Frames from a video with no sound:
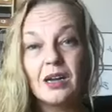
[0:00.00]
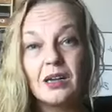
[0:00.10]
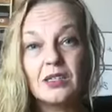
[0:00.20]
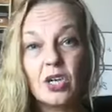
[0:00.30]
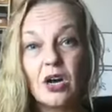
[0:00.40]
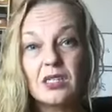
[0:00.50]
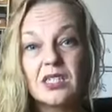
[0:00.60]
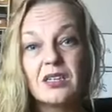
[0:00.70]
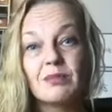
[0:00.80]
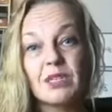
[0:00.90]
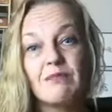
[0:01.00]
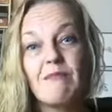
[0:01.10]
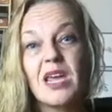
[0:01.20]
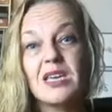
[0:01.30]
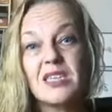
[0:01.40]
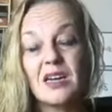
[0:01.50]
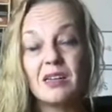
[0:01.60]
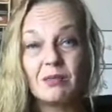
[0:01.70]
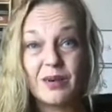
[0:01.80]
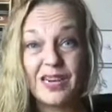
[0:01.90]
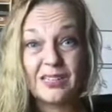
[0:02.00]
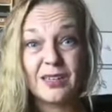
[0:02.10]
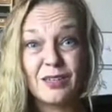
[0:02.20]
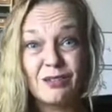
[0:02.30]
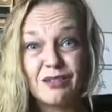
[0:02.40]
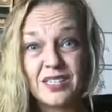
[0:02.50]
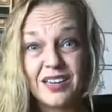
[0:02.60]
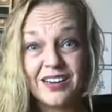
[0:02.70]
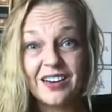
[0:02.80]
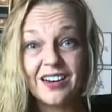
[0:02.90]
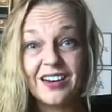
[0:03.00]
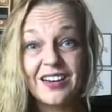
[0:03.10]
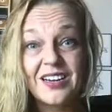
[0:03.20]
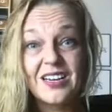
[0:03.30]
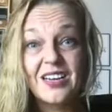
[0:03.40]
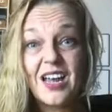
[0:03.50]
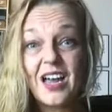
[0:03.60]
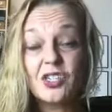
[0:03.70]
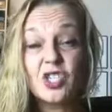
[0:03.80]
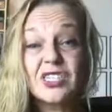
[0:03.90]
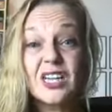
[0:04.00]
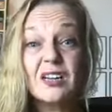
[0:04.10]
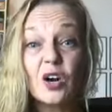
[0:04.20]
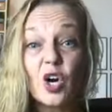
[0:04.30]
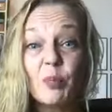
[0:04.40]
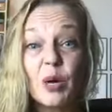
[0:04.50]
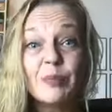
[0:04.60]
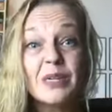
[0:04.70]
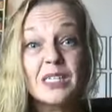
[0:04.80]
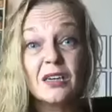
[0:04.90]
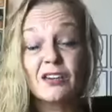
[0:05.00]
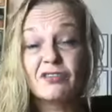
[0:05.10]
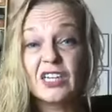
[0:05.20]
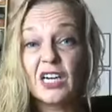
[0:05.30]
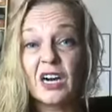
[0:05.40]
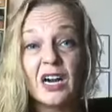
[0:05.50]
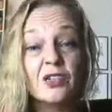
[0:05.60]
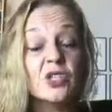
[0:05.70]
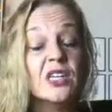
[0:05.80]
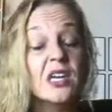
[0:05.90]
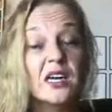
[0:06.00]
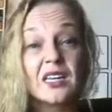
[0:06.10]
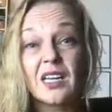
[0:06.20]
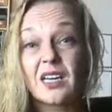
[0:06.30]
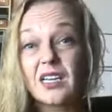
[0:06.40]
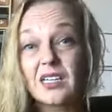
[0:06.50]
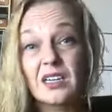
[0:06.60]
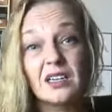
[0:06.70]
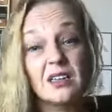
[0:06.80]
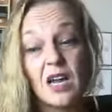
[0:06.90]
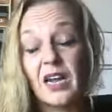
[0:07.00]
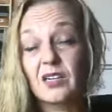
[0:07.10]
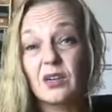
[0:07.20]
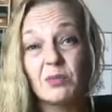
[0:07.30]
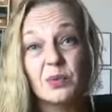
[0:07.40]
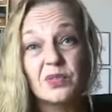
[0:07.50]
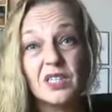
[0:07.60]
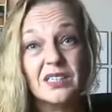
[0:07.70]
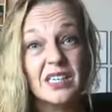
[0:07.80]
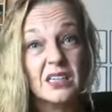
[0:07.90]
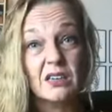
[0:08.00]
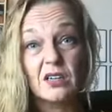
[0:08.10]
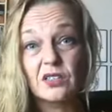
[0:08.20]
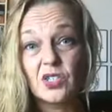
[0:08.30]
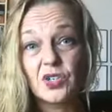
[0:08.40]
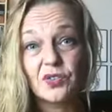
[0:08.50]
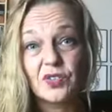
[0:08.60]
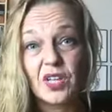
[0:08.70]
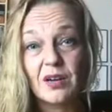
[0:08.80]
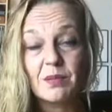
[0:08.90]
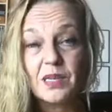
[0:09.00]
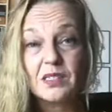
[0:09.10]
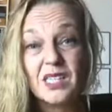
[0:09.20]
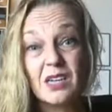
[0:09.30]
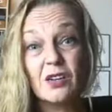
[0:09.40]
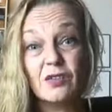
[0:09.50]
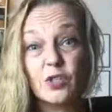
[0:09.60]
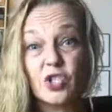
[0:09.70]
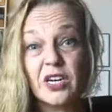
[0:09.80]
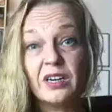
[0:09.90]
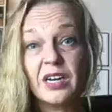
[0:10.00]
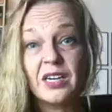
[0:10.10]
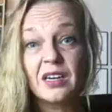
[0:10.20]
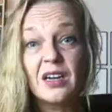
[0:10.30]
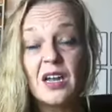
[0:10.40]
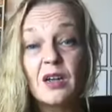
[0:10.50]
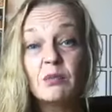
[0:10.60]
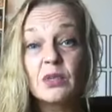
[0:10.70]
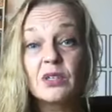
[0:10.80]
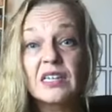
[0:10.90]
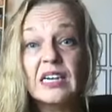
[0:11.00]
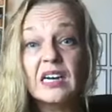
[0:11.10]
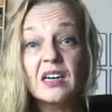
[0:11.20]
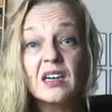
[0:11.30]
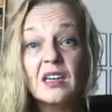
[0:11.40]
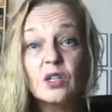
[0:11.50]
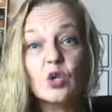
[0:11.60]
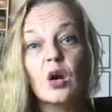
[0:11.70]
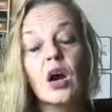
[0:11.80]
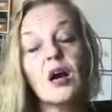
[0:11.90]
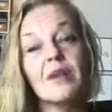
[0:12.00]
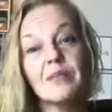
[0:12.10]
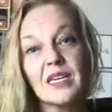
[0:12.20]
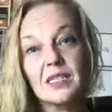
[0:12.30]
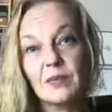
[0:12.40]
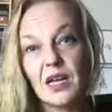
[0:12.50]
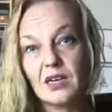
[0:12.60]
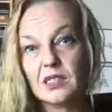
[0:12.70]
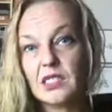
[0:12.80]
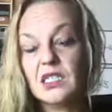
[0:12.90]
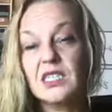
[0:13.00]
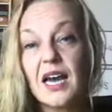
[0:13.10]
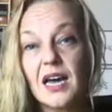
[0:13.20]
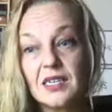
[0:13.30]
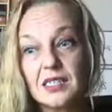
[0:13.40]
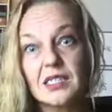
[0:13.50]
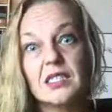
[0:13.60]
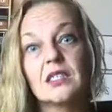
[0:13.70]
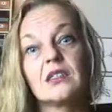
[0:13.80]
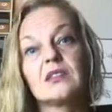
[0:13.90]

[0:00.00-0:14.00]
and talk to them to make that impact that you desire. Ashley said her purpose and her fear. Ashley, I get it, and I completely acknowledge you for that, because thank you for sharing. Maria, trauma-based blocks. Yes,